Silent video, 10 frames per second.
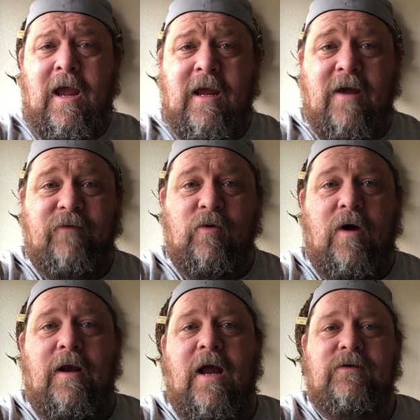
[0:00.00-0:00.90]
Hey
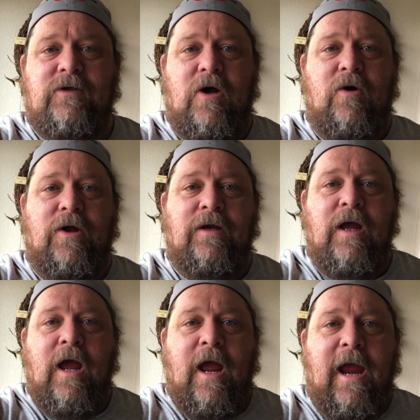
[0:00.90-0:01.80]
everyone, how's it
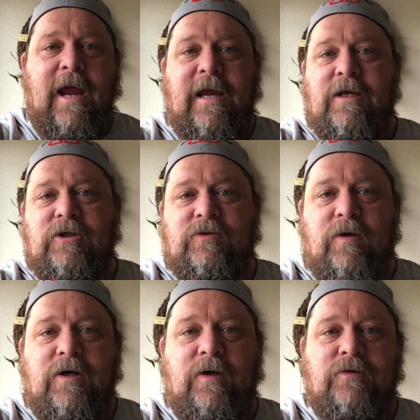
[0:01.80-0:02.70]
going? Hey, just
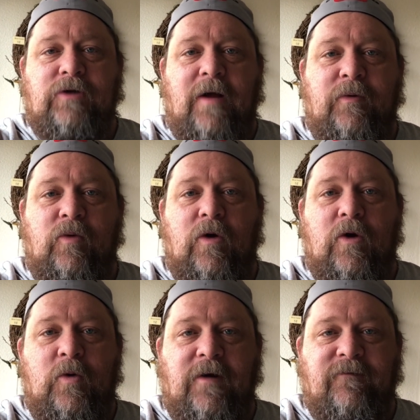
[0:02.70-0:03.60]
wanted to drop a
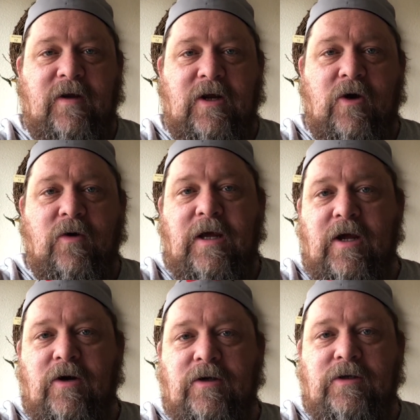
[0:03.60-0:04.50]
real quick video
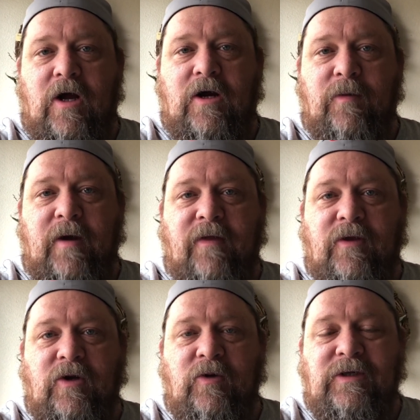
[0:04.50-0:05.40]
here to talk about
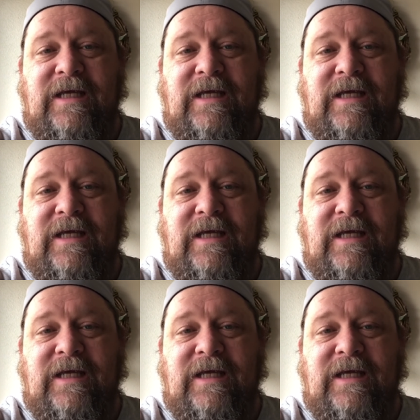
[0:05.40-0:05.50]
the new